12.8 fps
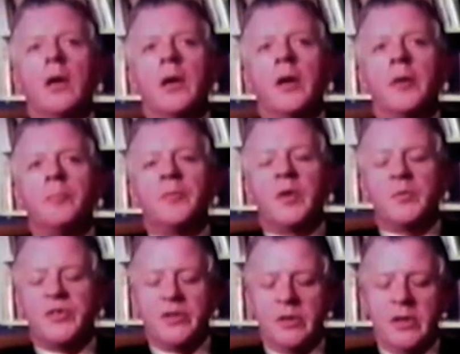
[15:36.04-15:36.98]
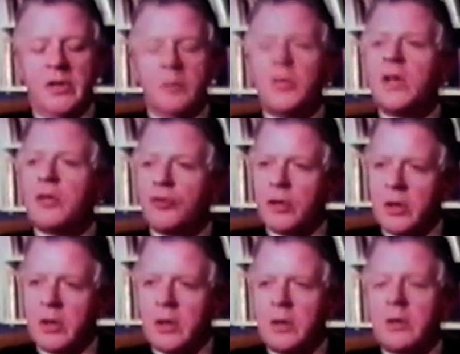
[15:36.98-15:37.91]
I was sitting in my
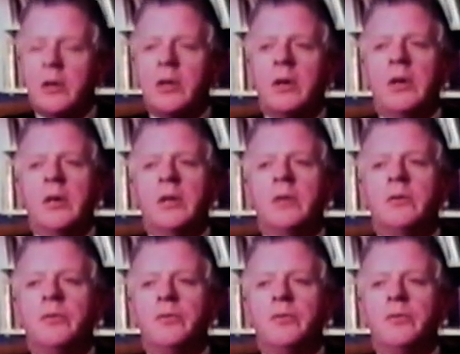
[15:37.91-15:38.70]
chair, and